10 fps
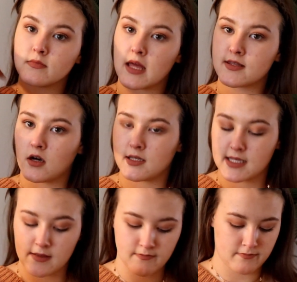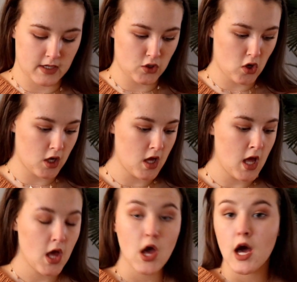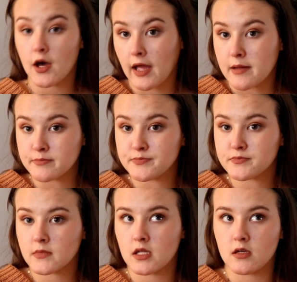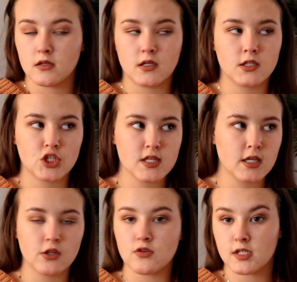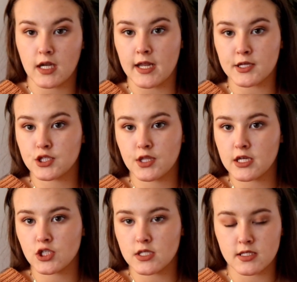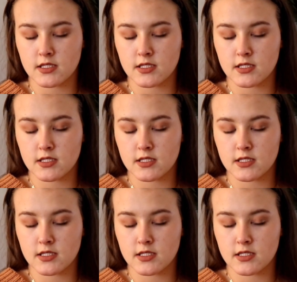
That's Aussie. I know. Okay. She's hallucinating. She thinks she